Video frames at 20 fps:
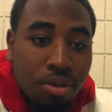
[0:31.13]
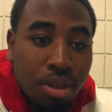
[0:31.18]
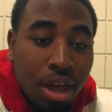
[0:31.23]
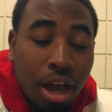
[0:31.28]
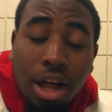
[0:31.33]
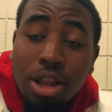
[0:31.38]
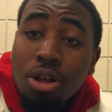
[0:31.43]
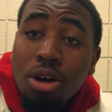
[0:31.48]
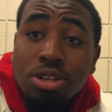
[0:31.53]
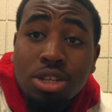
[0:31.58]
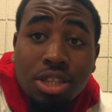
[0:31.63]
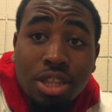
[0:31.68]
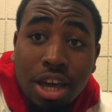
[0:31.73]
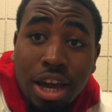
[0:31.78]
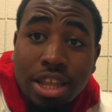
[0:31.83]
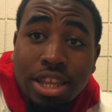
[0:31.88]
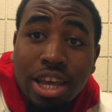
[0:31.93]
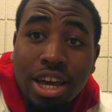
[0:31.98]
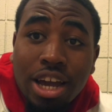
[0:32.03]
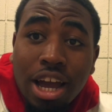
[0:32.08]
And watching the
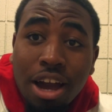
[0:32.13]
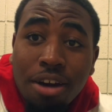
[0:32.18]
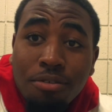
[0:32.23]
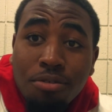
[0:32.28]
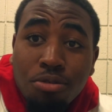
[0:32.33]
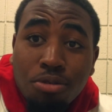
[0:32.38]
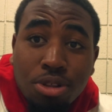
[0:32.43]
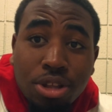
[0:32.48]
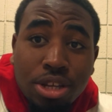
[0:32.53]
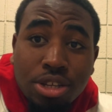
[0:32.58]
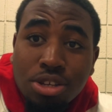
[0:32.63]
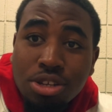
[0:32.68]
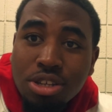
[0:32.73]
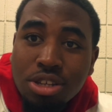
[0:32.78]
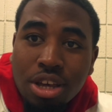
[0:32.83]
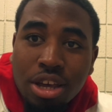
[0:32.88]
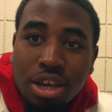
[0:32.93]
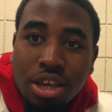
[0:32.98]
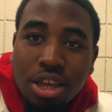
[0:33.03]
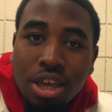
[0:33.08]
idea kind of really just
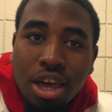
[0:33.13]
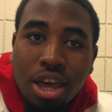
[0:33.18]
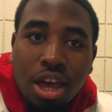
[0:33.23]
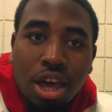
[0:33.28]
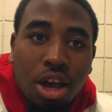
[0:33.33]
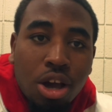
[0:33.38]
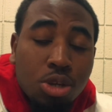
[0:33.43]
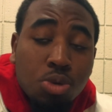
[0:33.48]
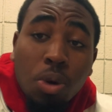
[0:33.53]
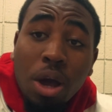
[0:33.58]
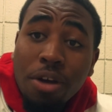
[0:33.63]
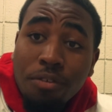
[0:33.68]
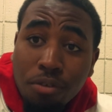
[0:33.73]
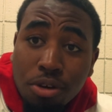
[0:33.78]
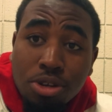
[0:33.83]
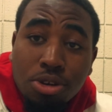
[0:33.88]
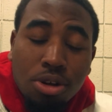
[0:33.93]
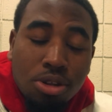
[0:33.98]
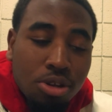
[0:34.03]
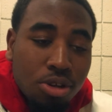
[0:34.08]
like, because when I
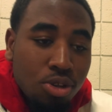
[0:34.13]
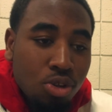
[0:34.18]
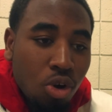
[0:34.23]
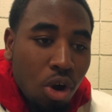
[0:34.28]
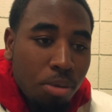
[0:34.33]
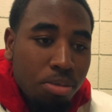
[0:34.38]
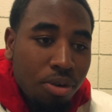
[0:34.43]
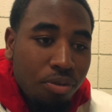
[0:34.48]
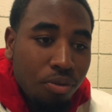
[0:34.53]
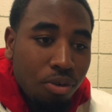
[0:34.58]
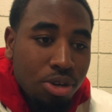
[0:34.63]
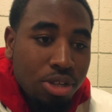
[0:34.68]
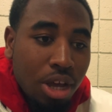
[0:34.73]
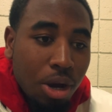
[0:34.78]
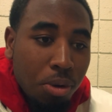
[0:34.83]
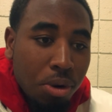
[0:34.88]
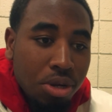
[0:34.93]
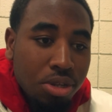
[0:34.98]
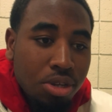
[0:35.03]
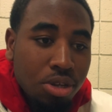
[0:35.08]
first got to the dorm, the first thing I
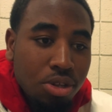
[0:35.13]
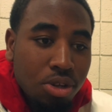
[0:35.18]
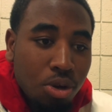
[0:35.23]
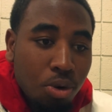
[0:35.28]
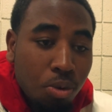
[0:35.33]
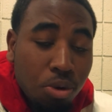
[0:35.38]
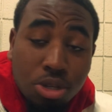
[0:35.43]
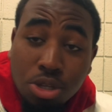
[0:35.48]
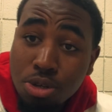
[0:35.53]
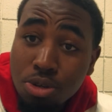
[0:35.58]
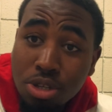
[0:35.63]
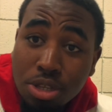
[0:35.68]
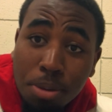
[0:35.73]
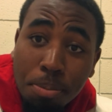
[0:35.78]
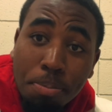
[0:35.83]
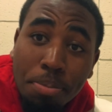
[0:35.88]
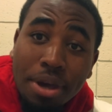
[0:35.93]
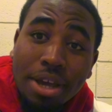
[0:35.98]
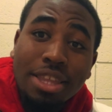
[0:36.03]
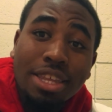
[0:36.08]
wanted to do was use the
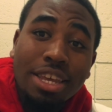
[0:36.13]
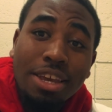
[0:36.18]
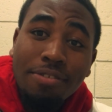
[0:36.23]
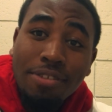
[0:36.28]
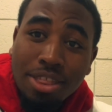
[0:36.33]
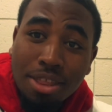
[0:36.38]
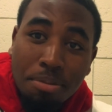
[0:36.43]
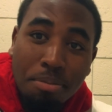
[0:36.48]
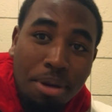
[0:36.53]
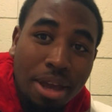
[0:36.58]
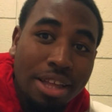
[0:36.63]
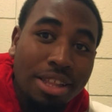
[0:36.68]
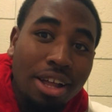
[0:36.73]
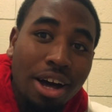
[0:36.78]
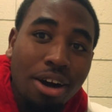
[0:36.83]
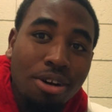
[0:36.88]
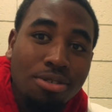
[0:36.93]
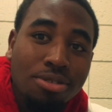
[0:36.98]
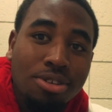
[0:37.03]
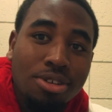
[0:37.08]
big TV in the main
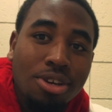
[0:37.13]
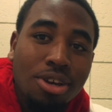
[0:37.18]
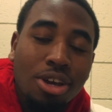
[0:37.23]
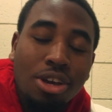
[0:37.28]
lounge.